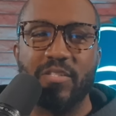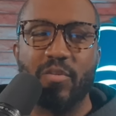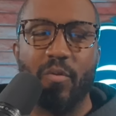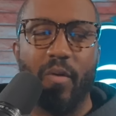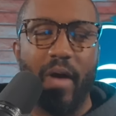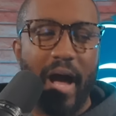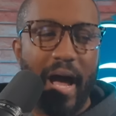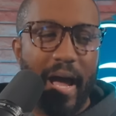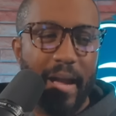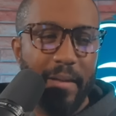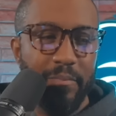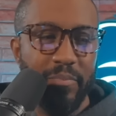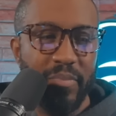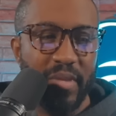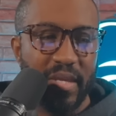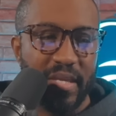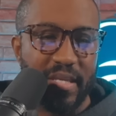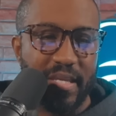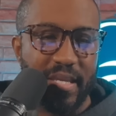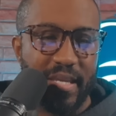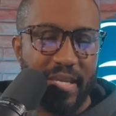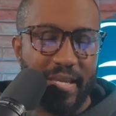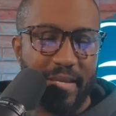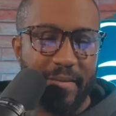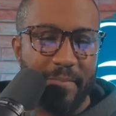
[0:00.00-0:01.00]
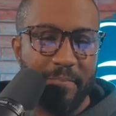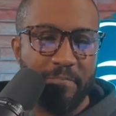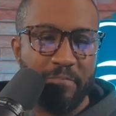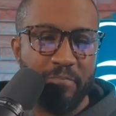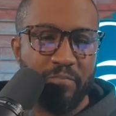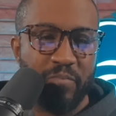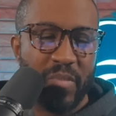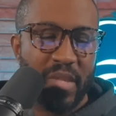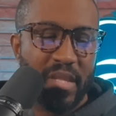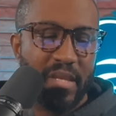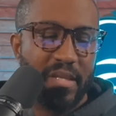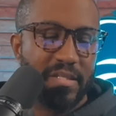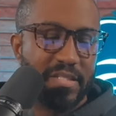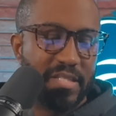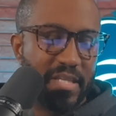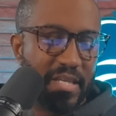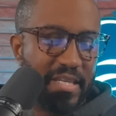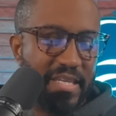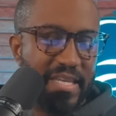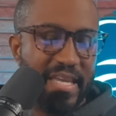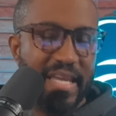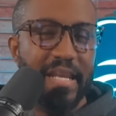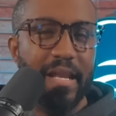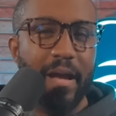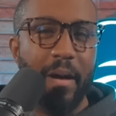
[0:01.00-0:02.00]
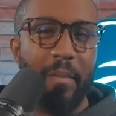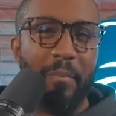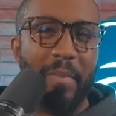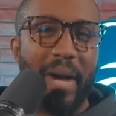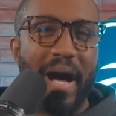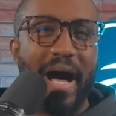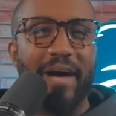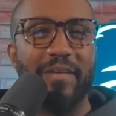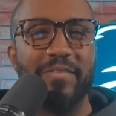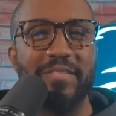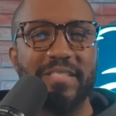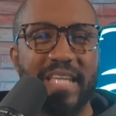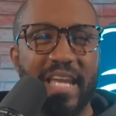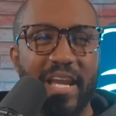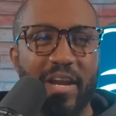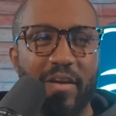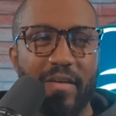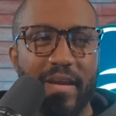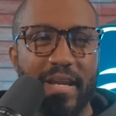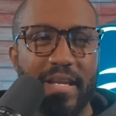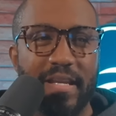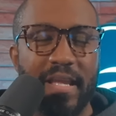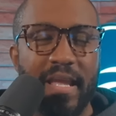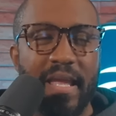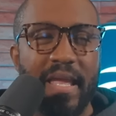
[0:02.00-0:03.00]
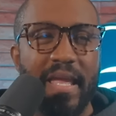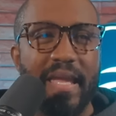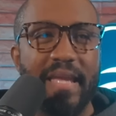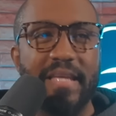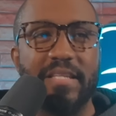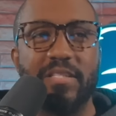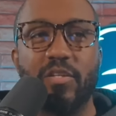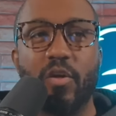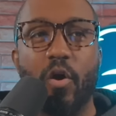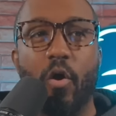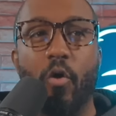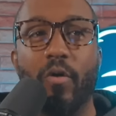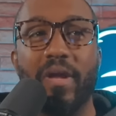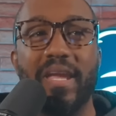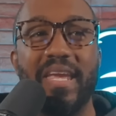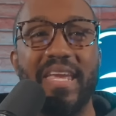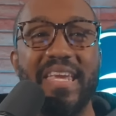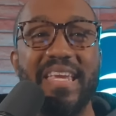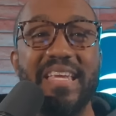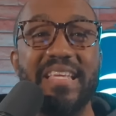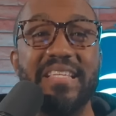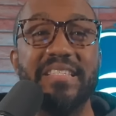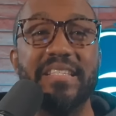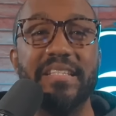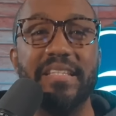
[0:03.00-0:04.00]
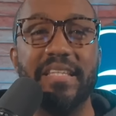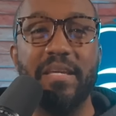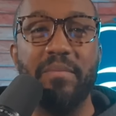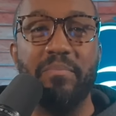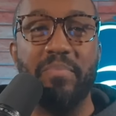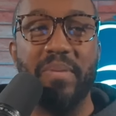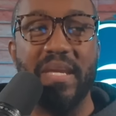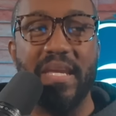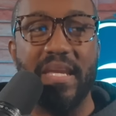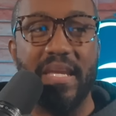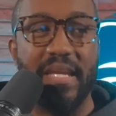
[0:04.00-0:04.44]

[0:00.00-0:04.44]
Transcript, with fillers: So I'm thinking to get a Miles Garrett is going to easily